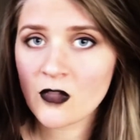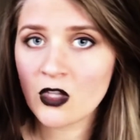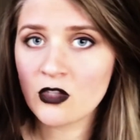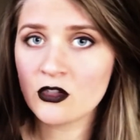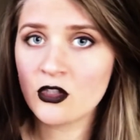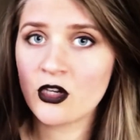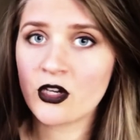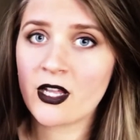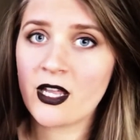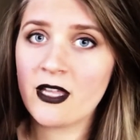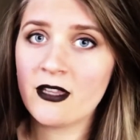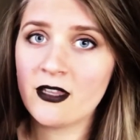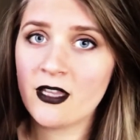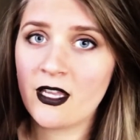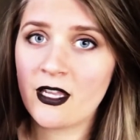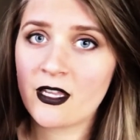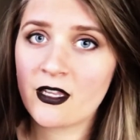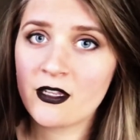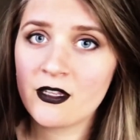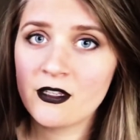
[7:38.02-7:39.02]
look at
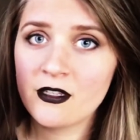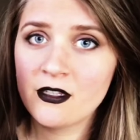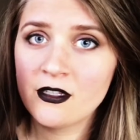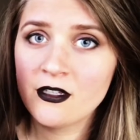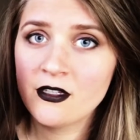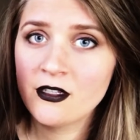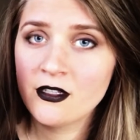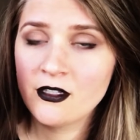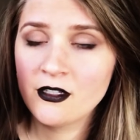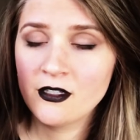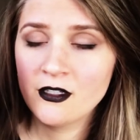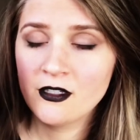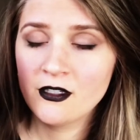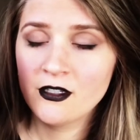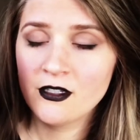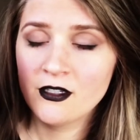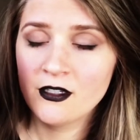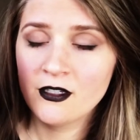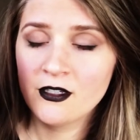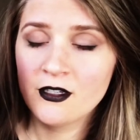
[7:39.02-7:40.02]
like
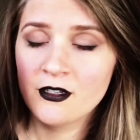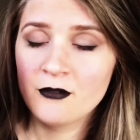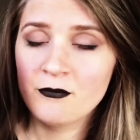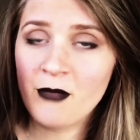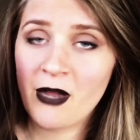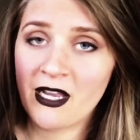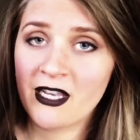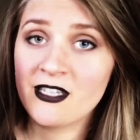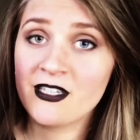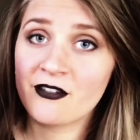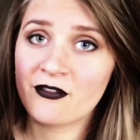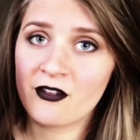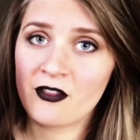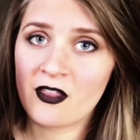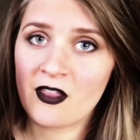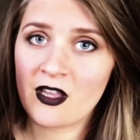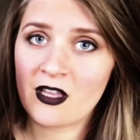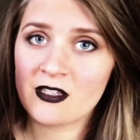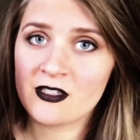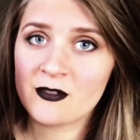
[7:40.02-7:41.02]
many different
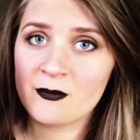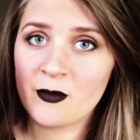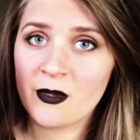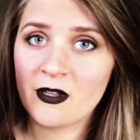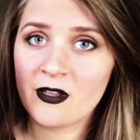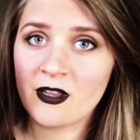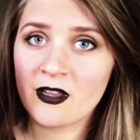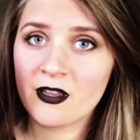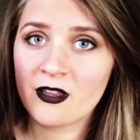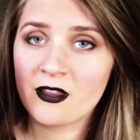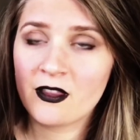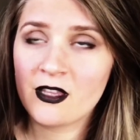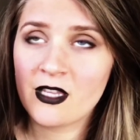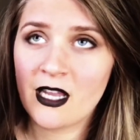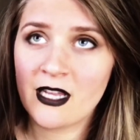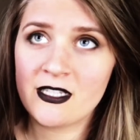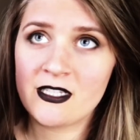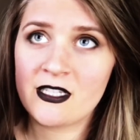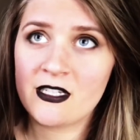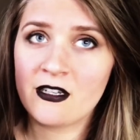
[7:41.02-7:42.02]
things, but the
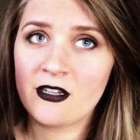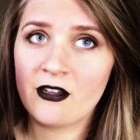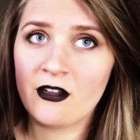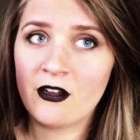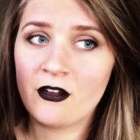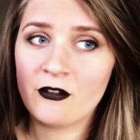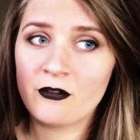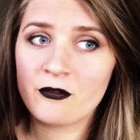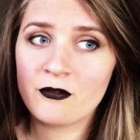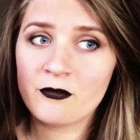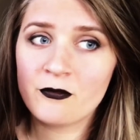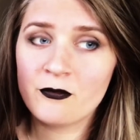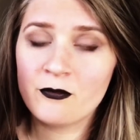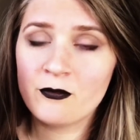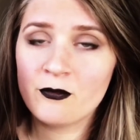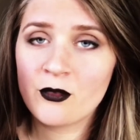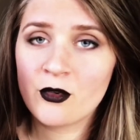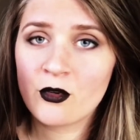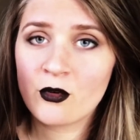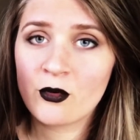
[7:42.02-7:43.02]
idea of
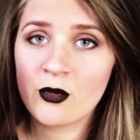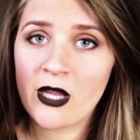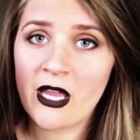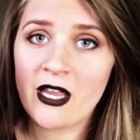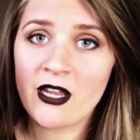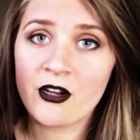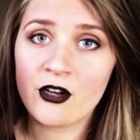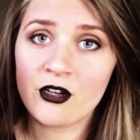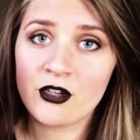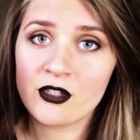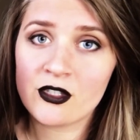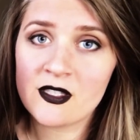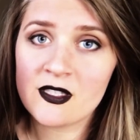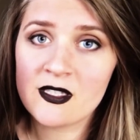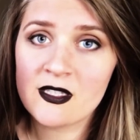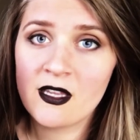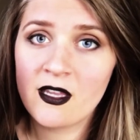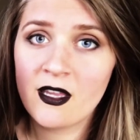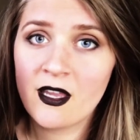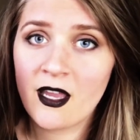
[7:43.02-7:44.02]

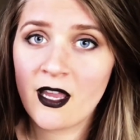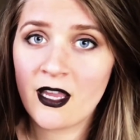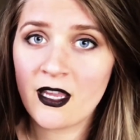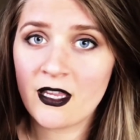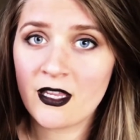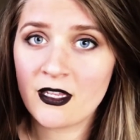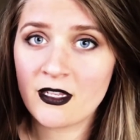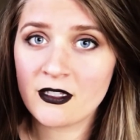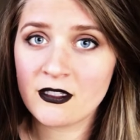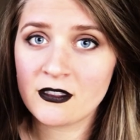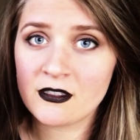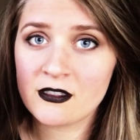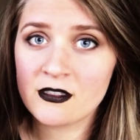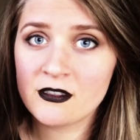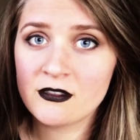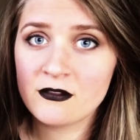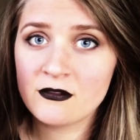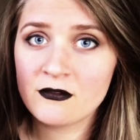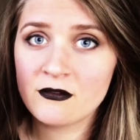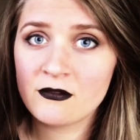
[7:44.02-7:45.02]
creators and
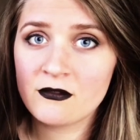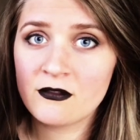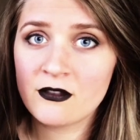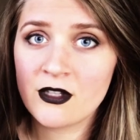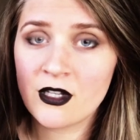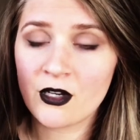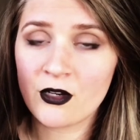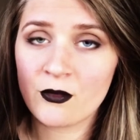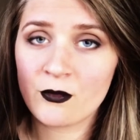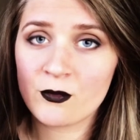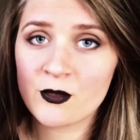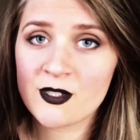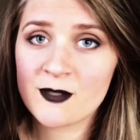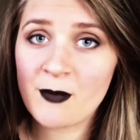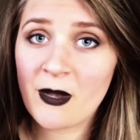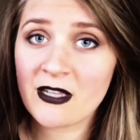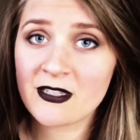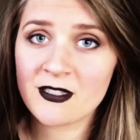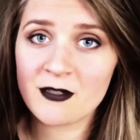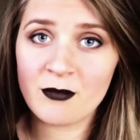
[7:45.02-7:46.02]
their
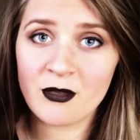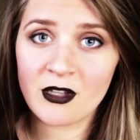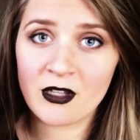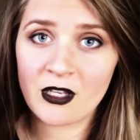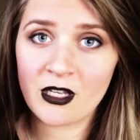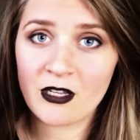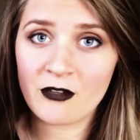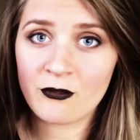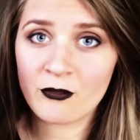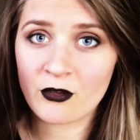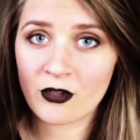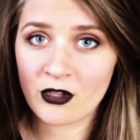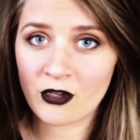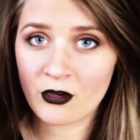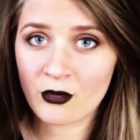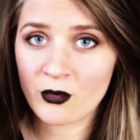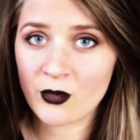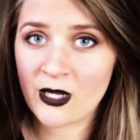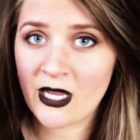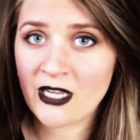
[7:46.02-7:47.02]
responsibility for their
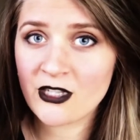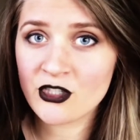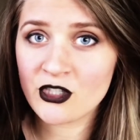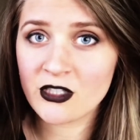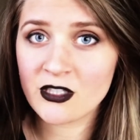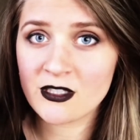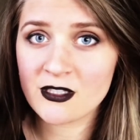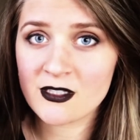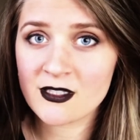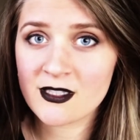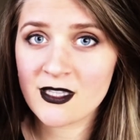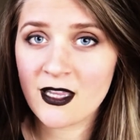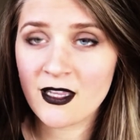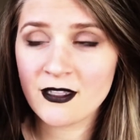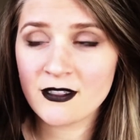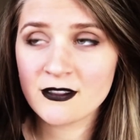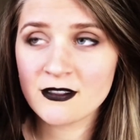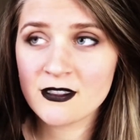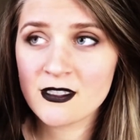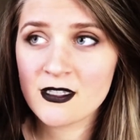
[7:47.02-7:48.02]
creations
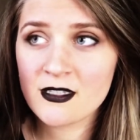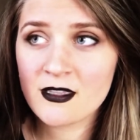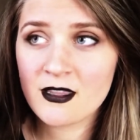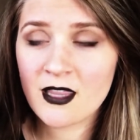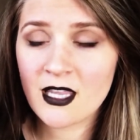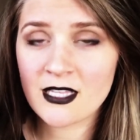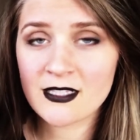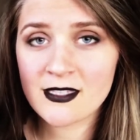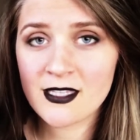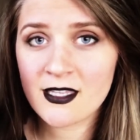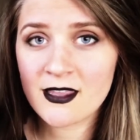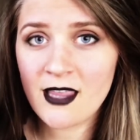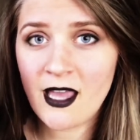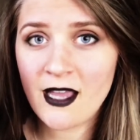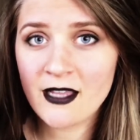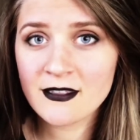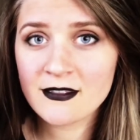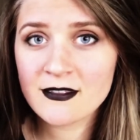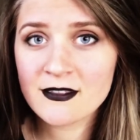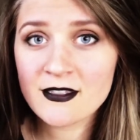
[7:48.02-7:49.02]
and things like
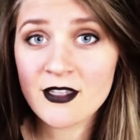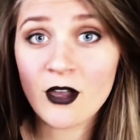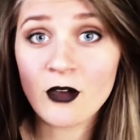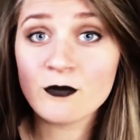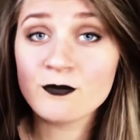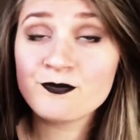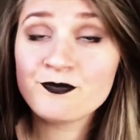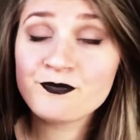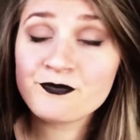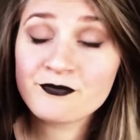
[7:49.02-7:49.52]
that. So